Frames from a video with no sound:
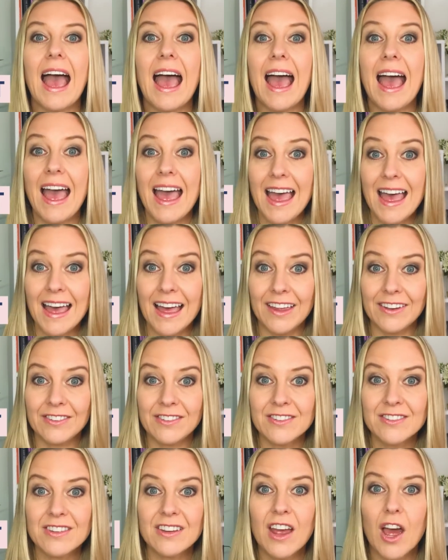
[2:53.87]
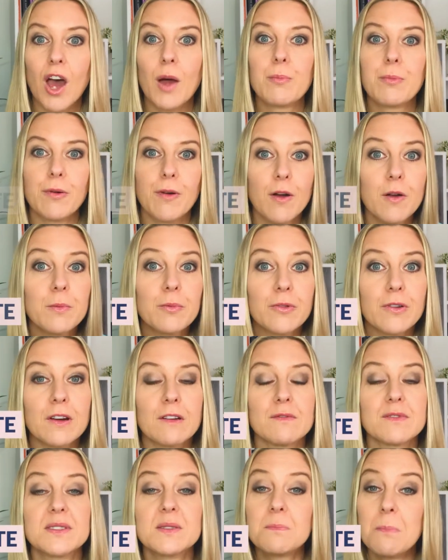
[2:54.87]
and
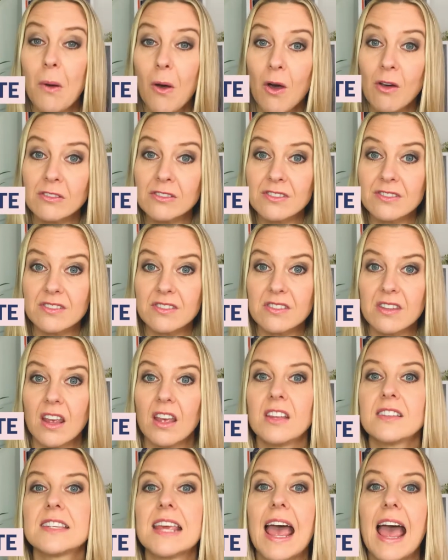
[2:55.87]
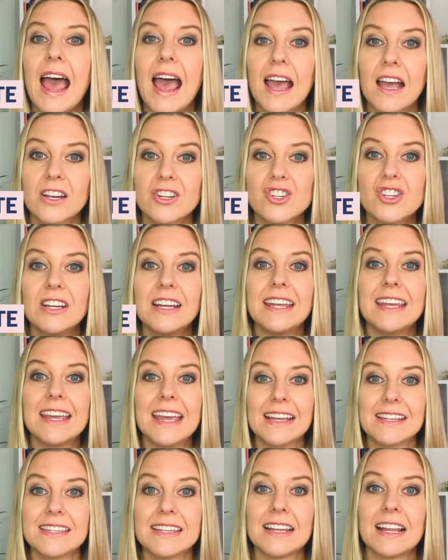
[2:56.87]
appropriate response to actually
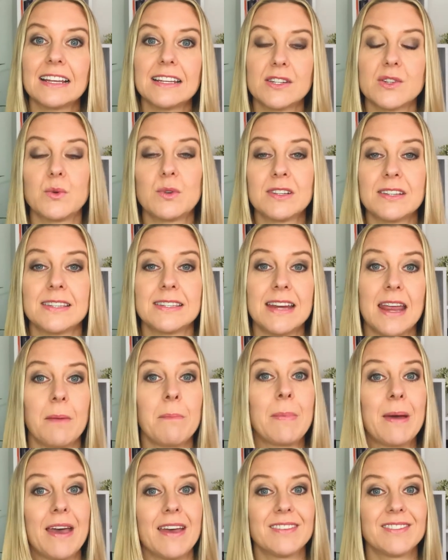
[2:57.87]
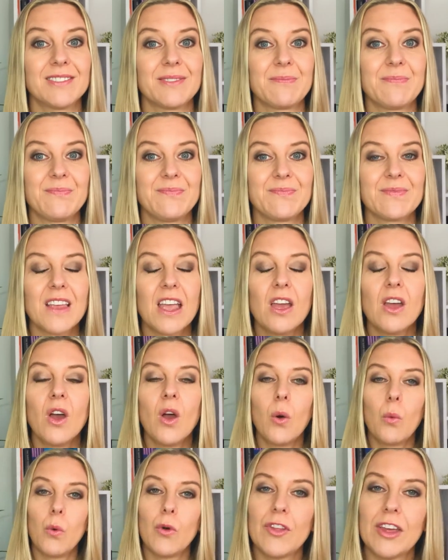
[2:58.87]
getting that little one to stay in bed?
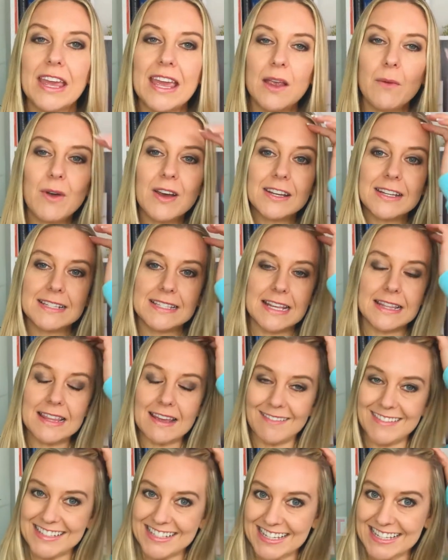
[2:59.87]
Well, the key word I said there is